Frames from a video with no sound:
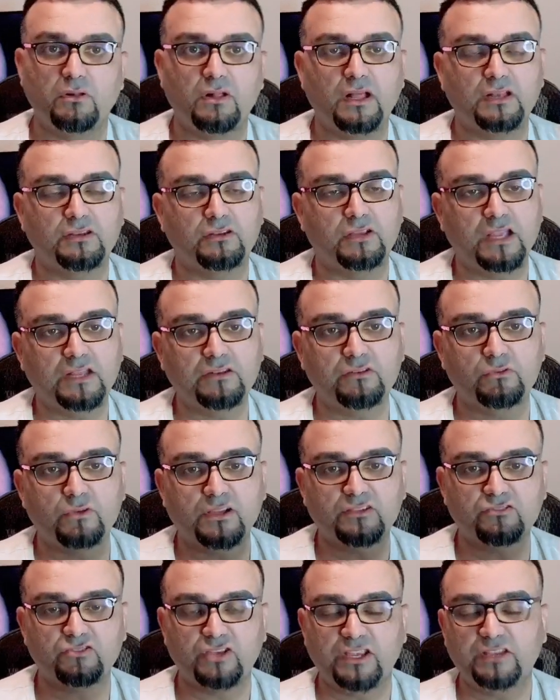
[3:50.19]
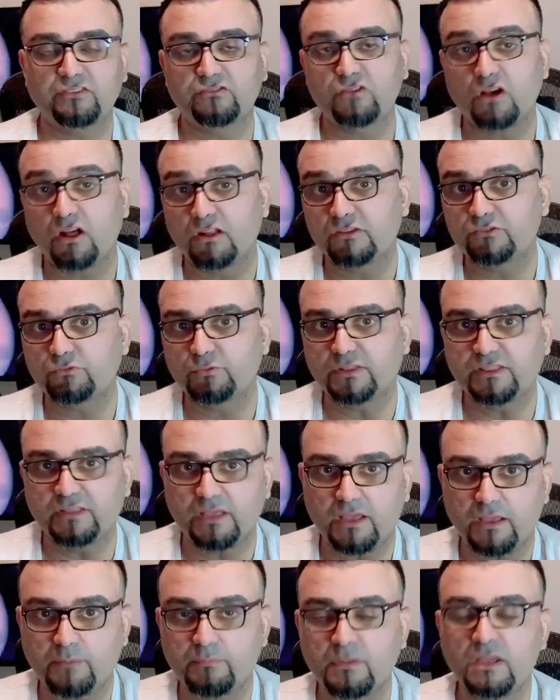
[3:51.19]
and you get to exchange knowledge with
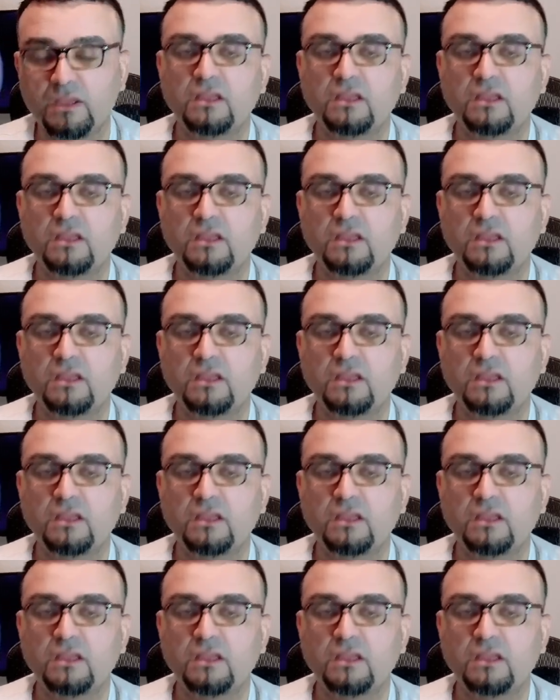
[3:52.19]
them